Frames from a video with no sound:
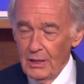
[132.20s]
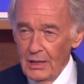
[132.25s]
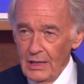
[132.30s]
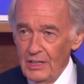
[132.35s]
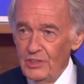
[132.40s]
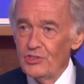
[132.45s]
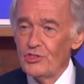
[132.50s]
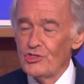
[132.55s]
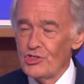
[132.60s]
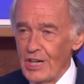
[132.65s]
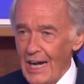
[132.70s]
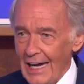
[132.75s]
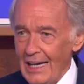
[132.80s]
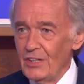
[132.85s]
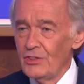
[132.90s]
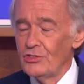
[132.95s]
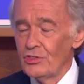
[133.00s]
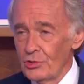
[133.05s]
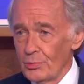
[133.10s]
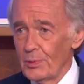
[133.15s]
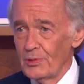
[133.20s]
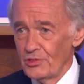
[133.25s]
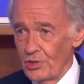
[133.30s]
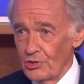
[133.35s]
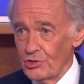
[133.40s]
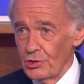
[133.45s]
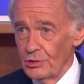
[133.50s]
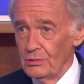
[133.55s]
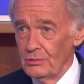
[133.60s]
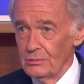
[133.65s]
He's changed his
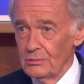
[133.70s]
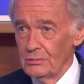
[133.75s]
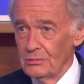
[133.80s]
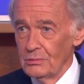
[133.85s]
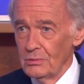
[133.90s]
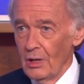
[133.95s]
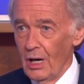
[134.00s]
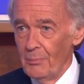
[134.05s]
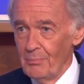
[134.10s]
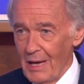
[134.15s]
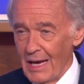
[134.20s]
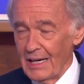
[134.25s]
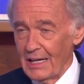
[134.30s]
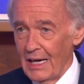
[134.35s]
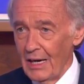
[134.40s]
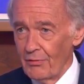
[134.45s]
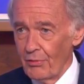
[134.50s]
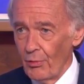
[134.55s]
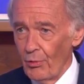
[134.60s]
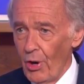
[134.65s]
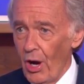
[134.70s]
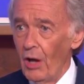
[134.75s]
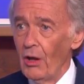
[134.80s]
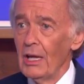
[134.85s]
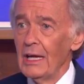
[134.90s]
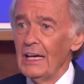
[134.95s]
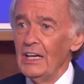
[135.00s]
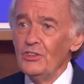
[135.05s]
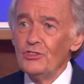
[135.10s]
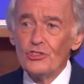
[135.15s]
position on Medicare for
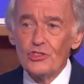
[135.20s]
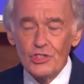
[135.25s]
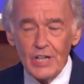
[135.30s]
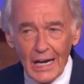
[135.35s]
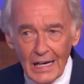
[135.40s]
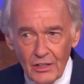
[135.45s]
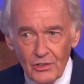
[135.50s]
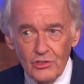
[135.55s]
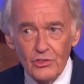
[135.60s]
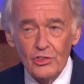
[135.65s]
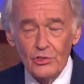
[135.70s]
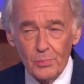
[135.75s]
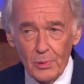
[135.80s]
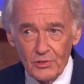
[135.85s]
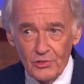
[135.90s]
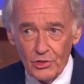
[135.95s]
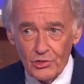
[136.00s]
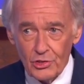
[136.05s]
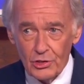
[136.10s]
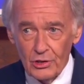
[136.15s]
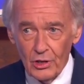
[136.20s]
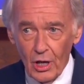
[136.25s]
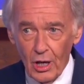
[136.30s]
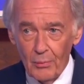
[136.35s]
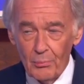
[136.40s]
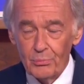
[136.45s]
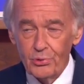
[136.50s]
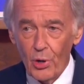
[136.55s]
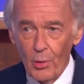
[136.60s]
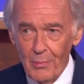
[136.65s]
All. He's changed his position
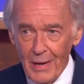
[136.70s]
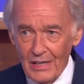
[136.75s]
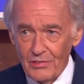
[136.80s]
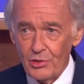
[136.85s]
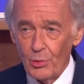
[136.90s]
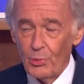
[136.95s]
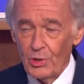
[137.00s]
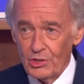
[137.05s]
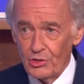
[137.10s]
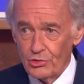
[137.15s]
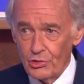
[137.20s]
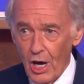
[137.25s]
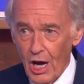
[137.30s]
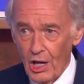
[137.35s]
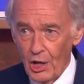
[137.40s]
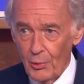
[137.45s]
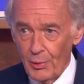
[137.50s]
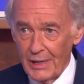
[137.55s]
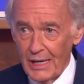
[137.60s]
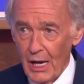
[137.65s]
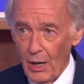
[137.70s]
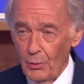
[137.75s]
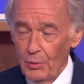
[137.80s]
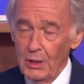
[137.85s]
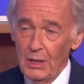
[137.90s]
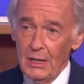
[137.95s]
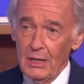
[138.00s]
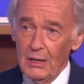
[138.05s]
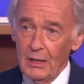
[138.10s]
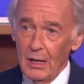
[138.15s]
on PROMESA, which is hollowing
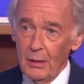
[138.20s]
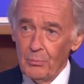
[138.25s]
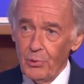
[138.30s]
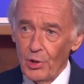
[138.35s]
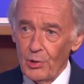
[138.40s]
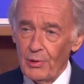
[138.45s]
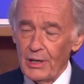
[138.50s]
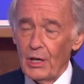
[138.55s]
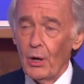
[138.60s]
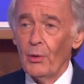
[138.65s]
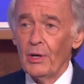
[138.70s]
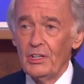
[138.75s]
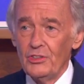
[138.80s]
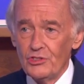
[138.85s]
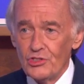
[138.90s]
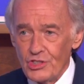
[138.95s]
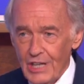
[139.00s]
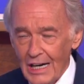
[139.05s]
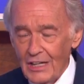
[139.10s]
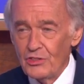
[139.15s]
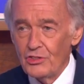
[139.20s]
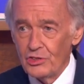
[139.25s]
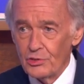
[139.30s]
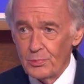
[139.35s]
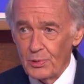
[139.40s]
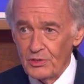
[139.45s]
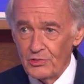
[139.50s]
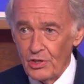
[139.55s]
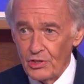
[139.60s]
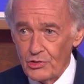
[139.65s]
out Puerto Rico. He's changed
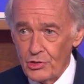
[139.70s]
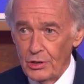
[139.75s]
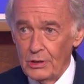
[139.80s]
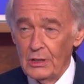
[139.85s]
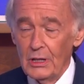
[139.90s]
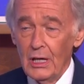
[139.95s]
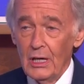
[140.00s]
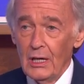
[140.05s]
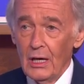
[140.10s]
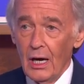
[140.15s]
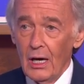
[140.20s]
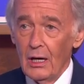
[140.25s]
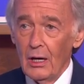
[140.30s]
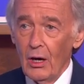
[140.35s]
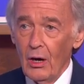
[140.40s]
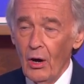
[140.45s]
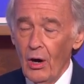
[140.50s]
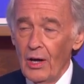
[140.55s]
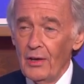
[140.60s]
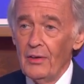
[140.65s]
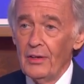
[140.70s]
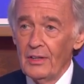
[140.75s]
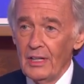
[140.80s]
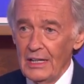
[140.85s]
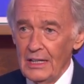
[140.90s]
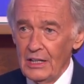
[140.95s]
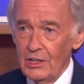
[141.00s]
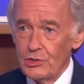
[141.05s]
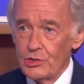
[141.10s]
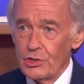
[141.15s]
his position uh, on
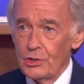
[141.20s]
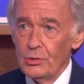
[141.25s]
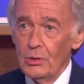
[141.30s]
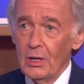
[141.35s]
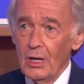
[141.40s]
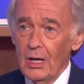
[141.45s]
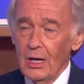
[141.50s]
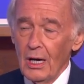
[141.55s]
the issue